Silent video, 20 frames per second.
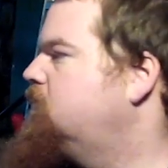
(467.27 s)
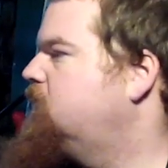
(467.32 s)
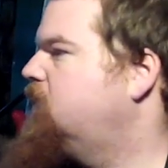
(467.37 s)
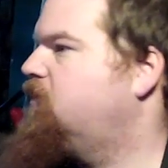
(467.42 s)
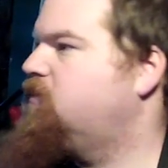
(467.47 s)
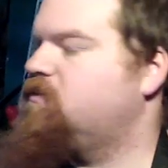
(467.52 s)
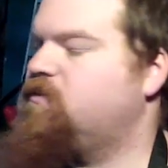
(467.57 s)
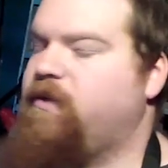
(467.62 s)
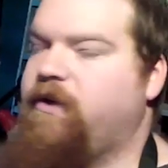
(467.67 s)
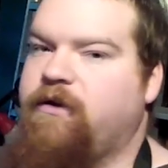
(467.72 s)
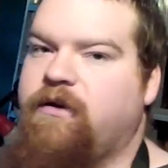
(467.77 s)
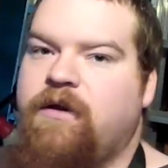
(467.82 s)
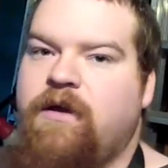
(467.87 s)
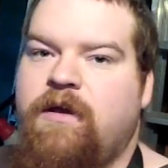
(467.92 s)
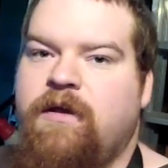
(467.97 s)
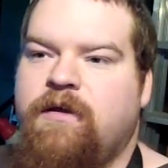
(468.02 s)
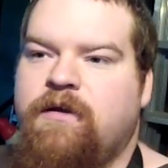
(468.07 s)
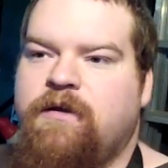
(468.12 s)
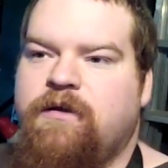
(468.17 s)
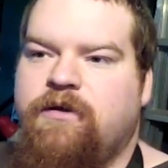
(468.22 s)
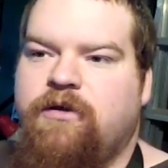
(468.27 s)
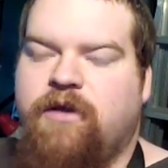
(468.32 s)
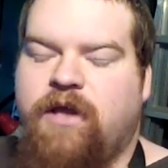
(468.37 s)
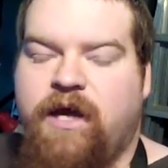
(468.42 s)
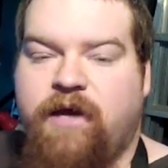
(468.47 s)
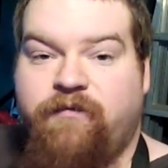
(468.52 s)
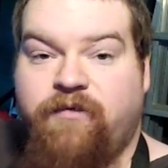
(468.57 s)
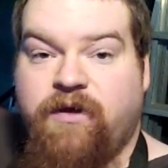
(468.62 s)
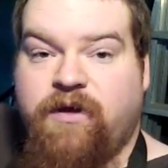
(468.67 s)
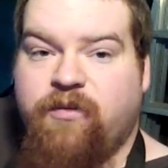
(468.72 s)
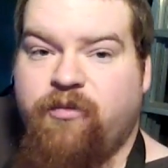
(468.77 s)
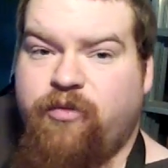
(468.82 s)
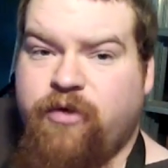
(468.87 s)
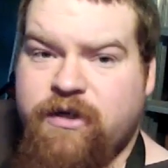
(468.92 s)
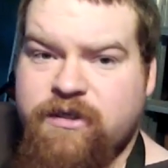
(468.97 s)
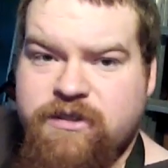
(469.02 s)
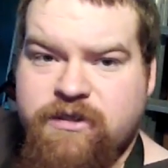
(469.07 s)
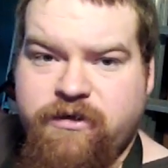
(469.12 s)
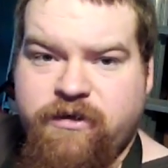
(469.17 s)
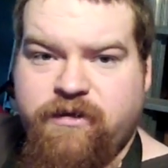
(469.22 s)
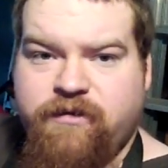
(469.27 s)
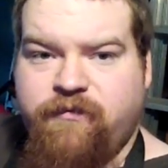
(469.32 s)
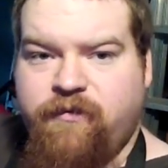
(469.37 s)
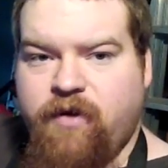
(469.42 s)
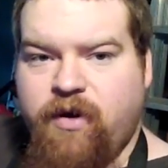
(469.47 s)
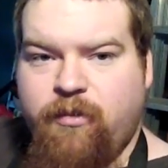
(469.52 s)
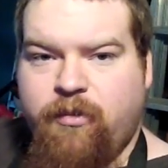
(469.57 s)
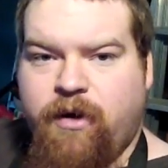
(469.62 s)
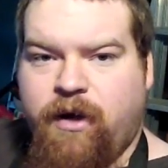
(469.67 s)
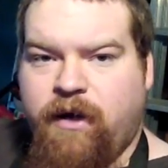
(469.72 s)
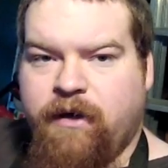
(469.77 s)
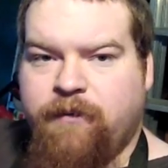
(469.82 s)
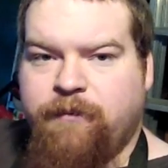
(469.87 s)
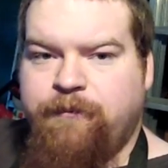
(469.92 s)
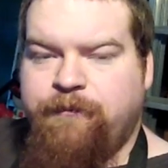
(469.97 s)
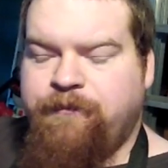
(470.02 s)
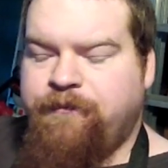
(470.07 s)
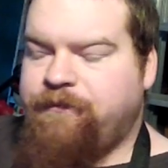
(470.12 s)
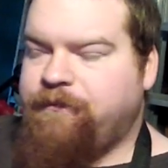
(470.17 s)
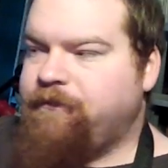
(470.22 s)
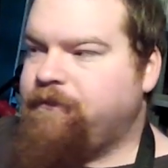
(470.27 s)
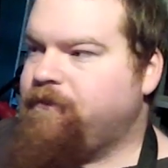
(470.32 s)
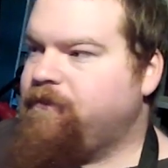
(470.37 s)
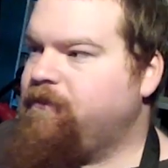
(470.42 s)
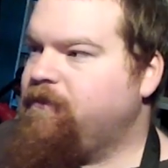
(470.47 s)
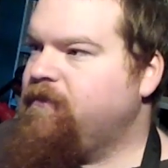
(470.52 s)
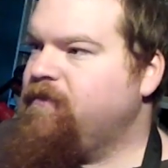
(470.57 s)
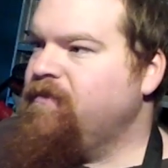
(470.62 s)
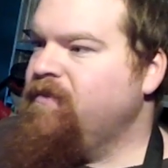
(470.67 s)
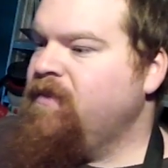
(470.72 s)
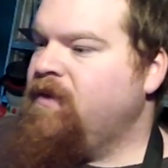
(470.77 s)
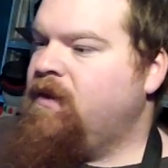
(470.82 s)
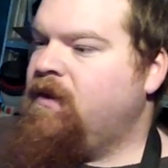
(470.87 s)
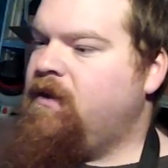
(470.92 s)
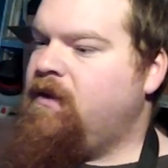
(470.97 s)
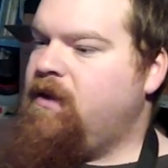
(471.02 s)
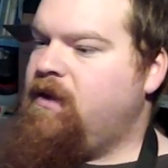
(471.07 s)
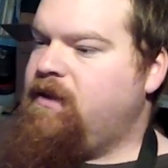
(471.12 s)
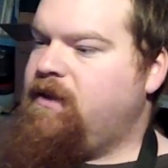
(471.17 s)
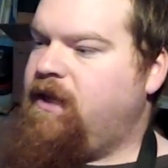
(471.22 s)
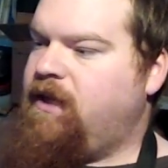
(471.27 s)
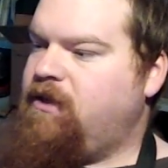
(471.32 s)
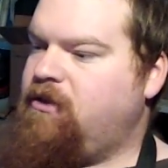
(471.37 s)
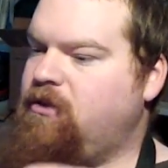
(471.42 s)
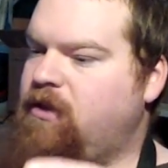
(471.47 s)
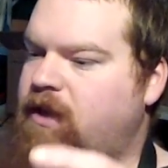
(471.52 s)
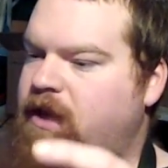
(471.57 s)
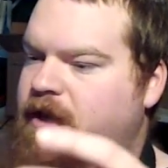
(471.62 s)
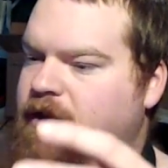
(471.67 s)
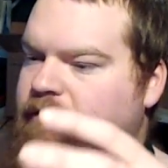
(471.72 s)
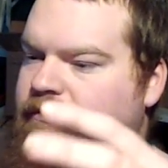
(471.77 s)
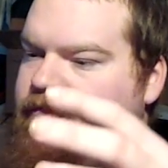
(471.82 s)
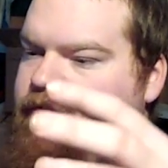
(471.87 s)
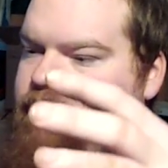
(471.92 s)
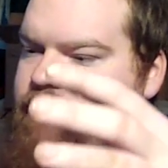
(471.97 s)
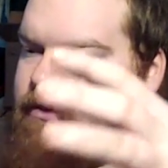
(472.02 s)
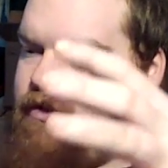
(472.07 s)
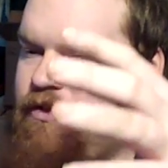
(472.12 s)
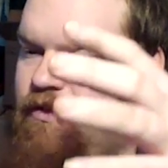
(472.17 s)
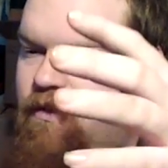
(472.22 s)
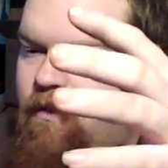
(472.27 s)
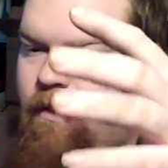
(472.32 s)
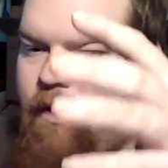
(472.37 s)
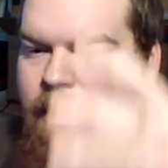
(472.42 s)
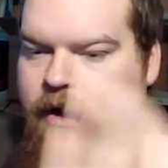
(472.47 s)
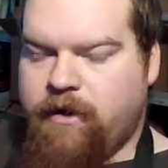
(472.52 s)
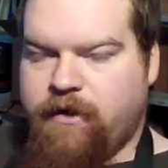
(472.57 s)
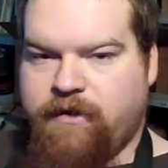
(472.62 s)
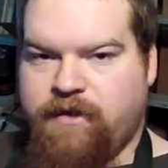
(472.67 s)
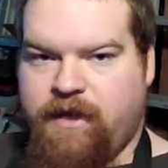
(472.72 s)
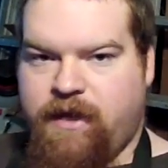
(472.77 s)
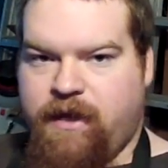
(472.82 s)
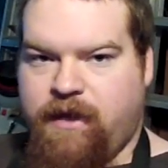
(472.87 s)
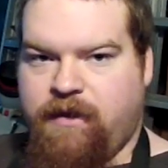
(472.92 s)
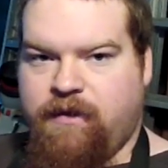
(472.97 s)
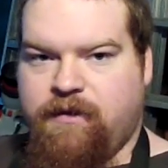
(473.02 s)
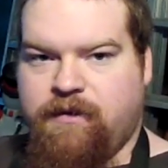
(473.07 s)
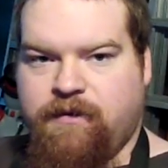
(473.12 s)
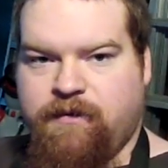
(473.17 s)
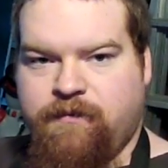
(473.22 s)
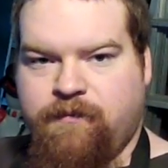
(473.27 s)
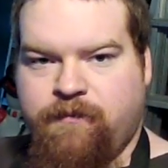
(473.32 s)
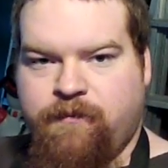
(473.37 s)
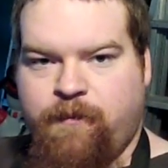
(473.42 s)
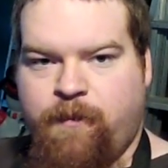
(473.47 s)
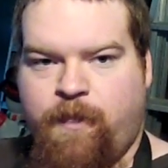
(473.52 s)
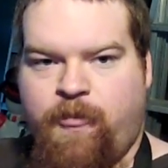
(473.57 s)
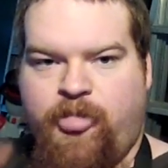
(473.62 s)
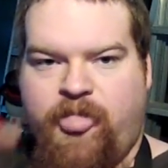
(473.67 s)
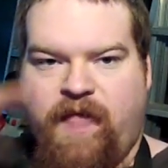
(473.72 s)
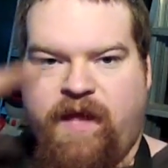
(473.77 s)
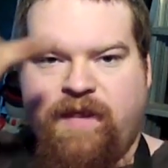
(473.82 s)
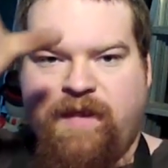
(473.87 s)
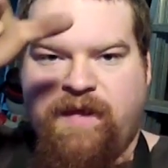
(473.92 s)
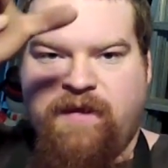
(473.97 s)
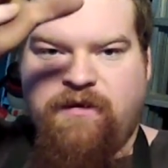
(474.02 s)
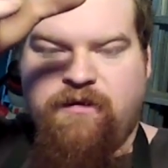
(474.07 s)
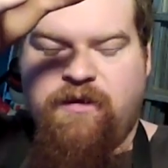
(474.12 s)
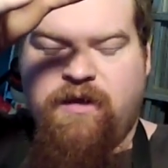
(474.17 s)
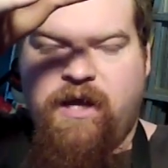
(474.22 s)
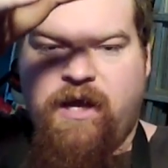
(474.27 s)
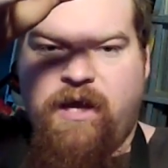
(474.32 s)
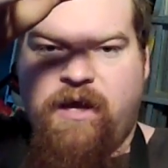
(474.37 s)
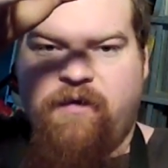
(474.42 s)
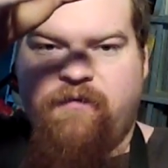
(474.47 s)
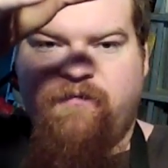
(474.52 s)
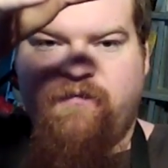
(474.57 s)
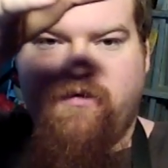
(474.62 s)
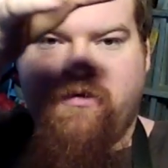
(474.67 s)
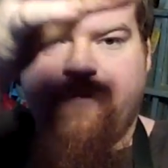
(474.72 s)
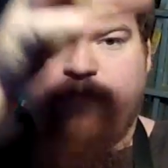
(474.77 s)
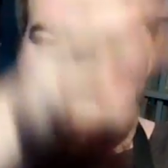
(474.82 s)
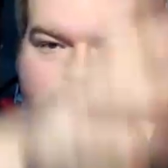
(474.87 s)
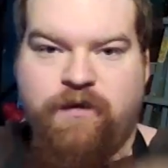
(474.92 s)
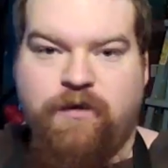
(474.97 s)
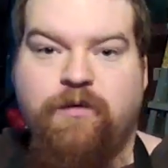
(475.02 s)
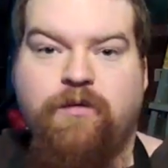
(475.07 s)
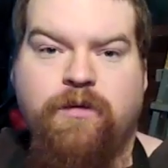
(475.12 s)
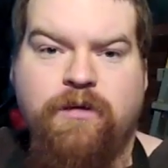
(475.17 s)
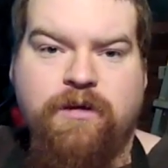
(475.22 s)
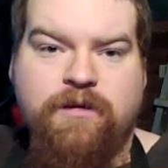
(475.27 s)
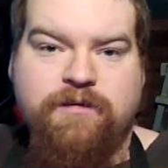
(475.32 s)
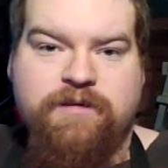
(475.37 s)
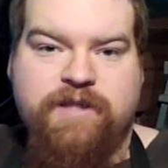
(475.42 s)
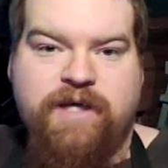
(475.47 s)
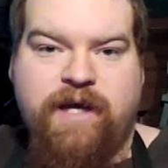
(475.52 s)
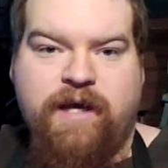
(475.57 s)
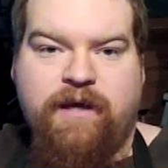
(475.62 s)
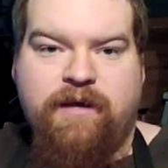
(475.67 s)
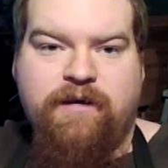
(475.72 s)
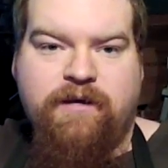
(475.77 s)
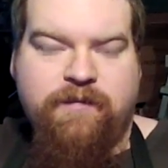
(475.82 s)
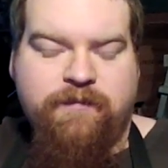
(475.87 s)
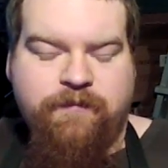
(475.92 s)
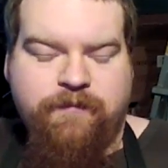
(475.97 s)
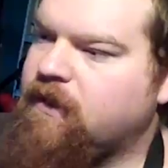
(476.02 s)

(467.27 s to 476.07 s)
that was weird, you'll have the compressor at the very bottom, then you'll have your water tank, and then you'll have your fuel tank.